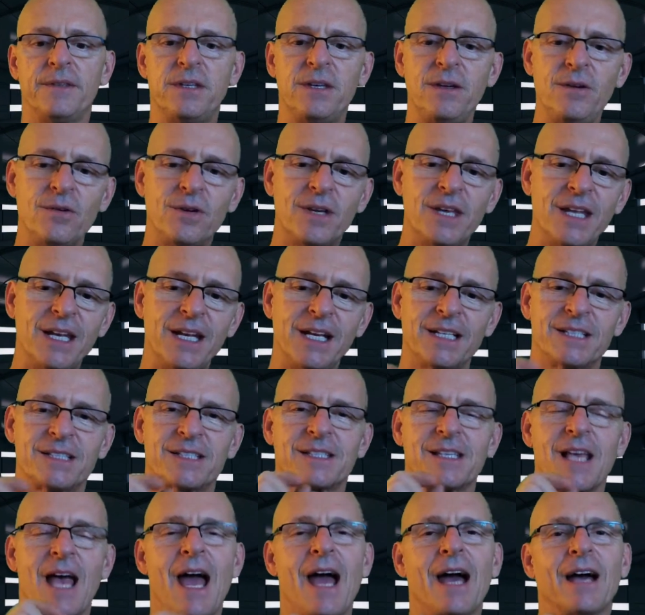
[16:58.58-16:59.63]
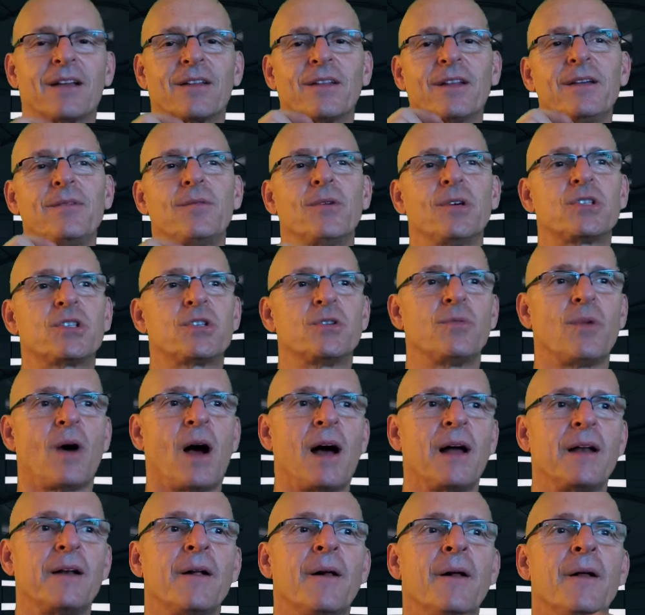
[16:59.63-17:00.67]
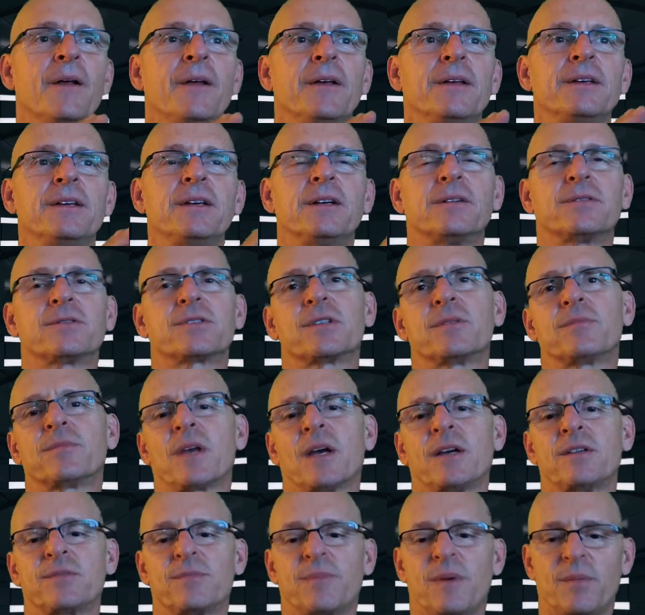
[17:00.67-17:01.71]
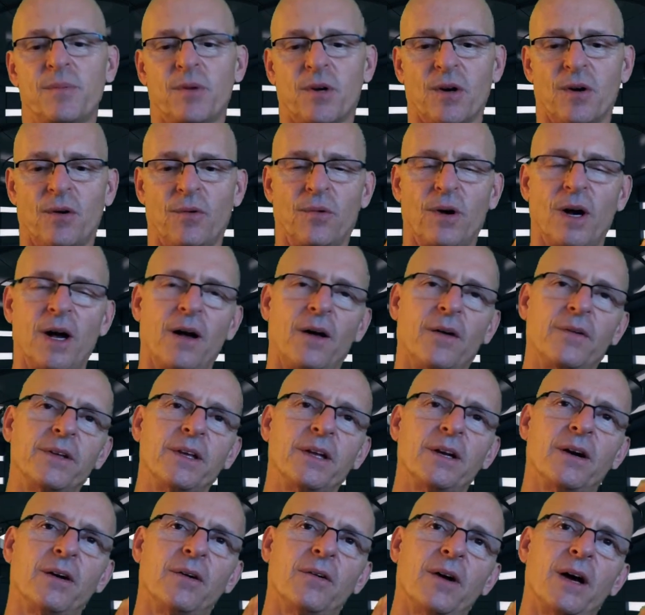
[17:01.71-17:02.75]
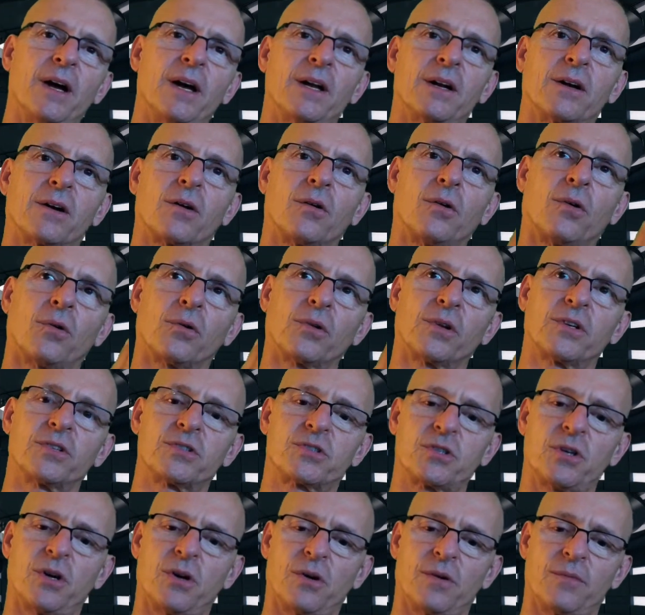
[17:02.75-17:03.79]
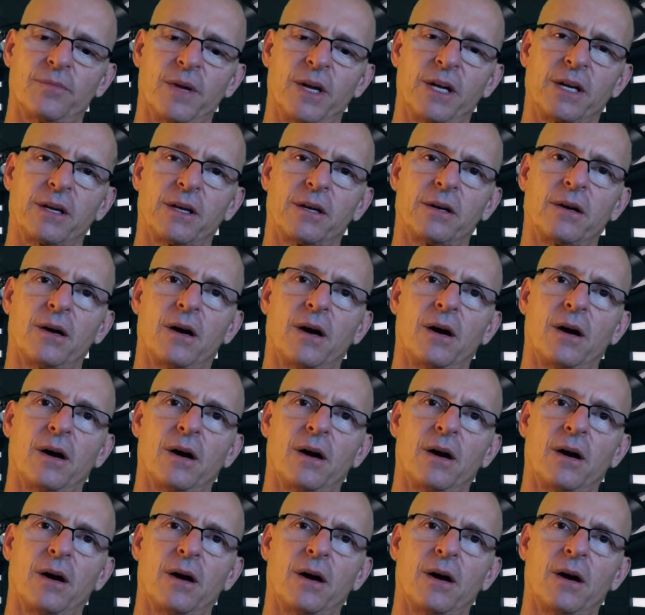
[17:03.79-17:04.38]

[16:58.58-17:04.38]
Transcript: Do you get exactly what you want? Sometimes people go, well, I had a goal this year of making